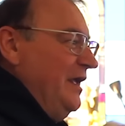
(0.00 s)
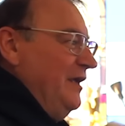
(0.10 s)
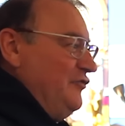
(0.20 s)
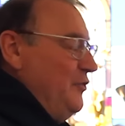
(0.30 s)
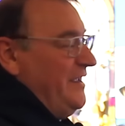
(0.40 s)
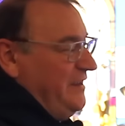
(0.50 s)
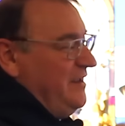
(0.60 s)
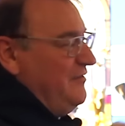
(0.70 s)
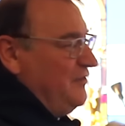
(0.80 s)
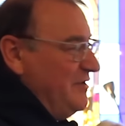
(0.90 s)
So I
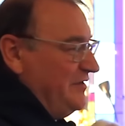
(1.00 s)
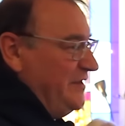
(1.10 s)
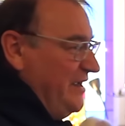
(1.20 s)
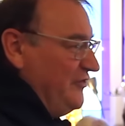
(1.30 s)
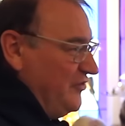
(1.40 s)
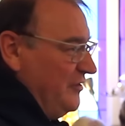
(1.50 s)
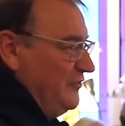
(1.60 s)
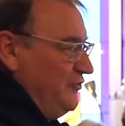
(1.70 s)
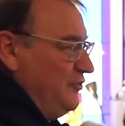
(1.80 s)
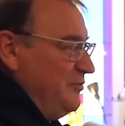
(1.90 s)
gave the message
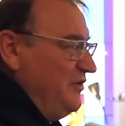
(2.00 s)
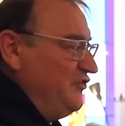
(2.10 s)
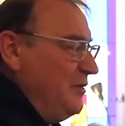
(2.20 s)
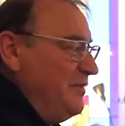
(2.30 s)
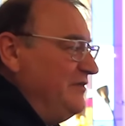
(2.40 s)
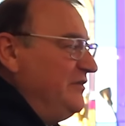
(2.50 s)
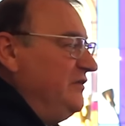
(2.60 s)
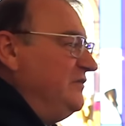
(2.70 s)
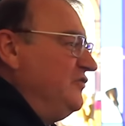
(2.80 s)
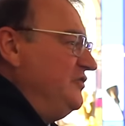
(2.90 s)
to the bishop, and
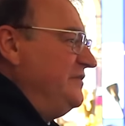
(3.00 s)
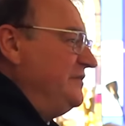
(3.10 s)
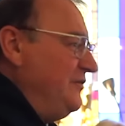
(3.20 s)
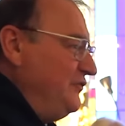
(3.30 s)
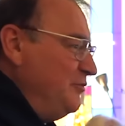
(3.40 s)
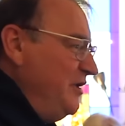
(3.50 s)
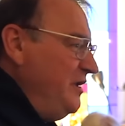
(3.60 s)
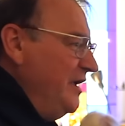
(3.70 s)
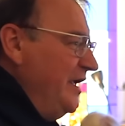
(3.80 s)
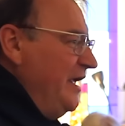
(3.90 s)
she said to
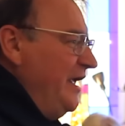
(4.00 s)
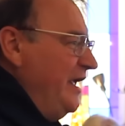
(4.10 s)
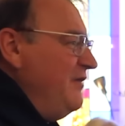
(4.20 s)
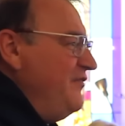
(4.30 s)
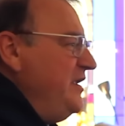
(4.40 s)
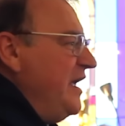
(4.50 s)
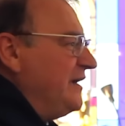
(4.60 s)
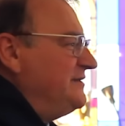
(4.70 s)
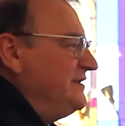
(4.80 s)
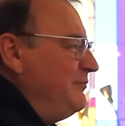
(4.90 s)
me, "If he
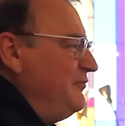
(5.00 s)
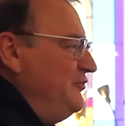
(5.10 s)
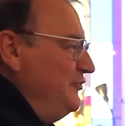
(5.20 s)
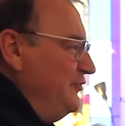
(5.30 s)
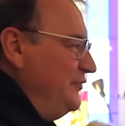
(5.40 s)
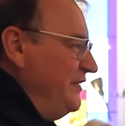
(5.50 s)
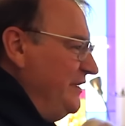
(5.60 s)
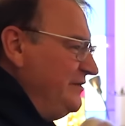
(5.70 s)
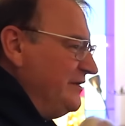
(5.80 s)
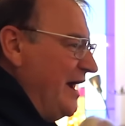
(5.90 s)
accepts to do
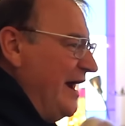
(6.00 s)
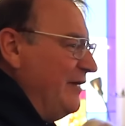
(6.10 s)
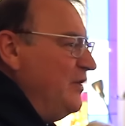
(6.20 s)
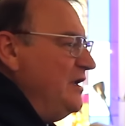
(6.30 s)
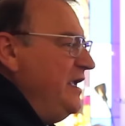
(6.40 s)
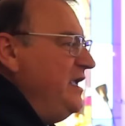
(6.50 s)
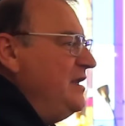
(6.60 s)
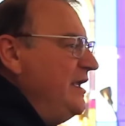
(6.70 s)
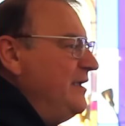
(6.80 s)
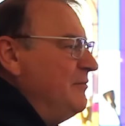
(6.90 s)
this, I will
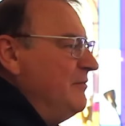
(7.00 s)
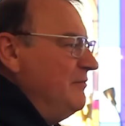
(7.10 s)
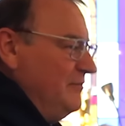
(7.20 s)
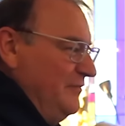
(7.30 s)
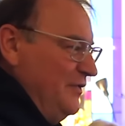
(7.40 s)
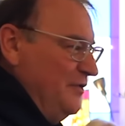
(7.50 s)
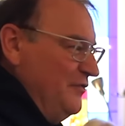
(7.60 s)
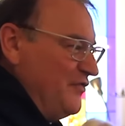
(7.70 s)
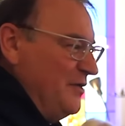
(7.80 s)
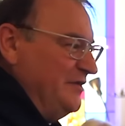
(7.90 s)
heal him
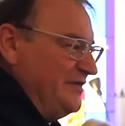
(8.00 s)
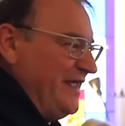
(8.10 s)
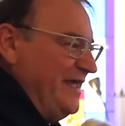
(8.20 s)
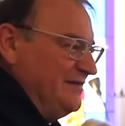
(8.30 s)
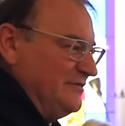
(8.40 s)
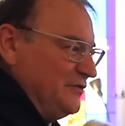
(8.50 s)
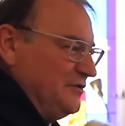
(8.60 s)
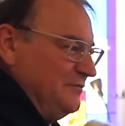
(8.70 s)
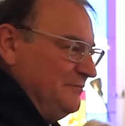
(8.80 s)
from his cancer."